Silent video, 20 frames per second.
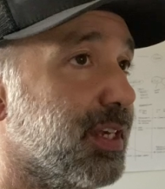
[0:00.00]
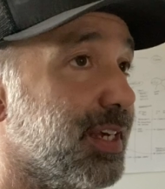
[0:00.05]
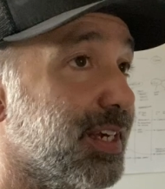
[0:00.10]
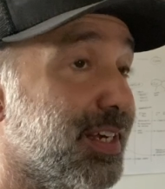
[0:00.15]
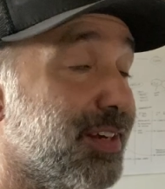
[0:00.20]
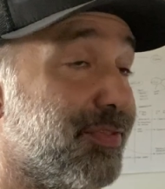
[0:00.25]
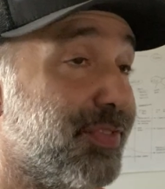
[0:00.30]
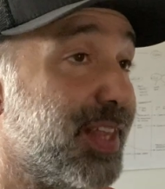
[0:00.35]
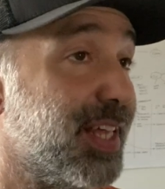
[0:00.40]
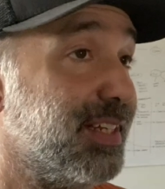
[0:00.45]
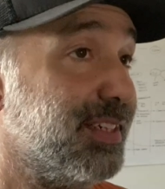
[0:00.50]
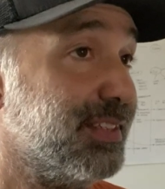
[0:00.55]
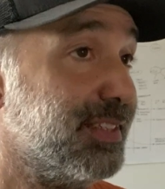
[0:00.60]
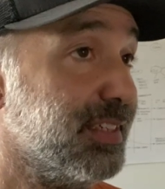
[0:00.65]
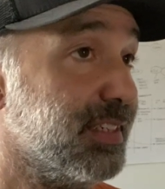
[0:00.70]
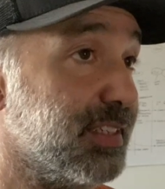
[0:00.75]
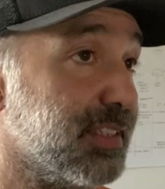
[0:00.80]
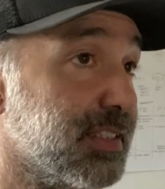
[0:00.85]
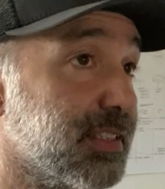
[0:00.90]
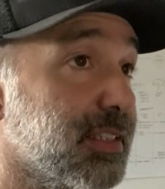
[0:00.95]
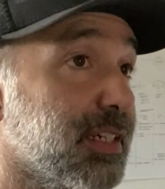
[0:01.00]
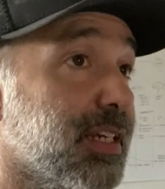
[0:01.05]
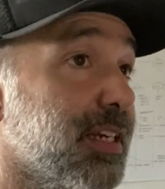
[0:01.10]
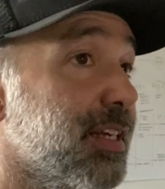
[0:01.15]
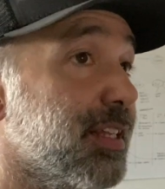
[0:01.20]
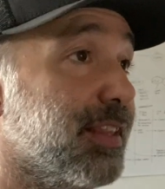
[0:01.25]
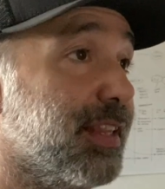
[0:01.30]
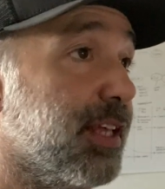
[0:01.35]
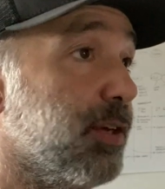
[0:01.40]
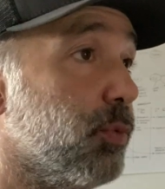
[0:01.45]
If they didn't,
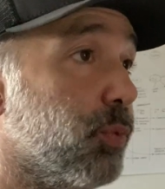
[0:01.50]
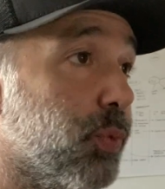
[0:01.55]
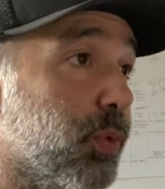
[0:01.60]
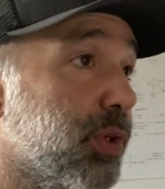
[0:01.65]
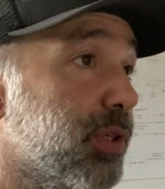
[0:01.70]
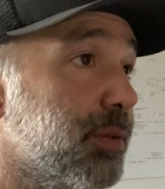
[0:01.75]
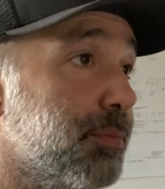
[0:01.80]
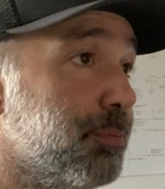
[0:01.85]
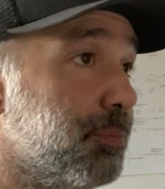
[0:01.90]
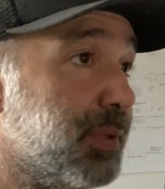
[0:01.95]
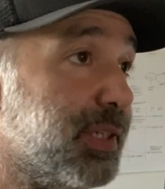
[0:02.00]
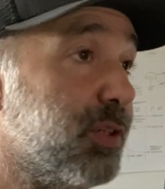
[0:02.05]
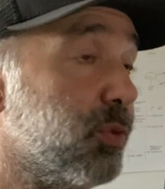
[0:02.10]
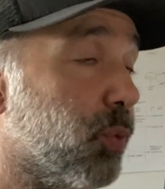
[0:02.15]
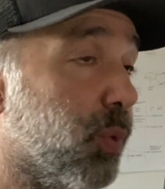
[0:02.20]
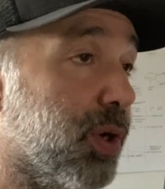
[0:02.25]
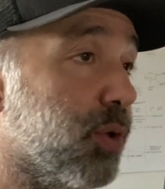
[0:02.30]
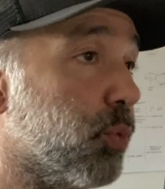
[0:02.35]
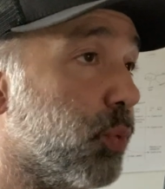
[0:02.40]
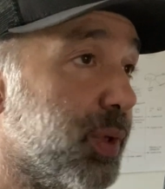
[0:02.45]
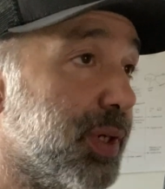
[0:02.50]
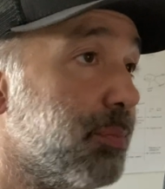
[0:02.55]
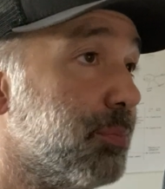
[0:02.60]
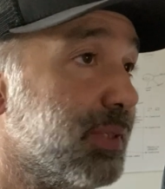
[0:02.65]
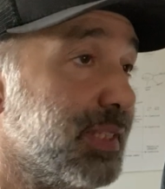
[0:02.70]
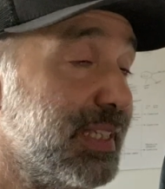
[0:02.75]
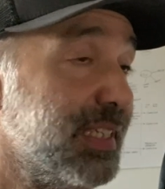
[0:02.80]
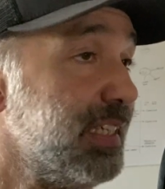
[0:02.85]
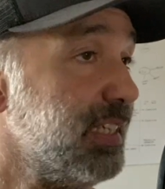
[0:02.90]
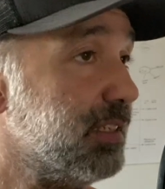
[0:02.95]
they wouldn't be what we
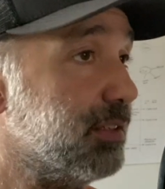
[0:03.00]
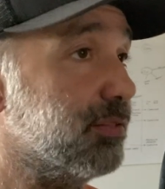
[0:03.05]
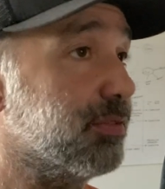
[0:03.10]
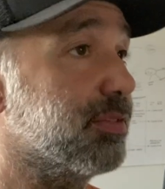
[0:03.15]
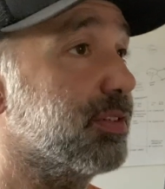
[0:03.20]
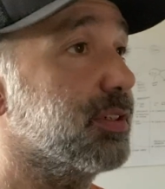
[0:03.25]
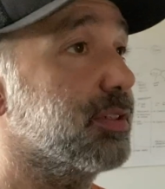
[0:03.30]
believe.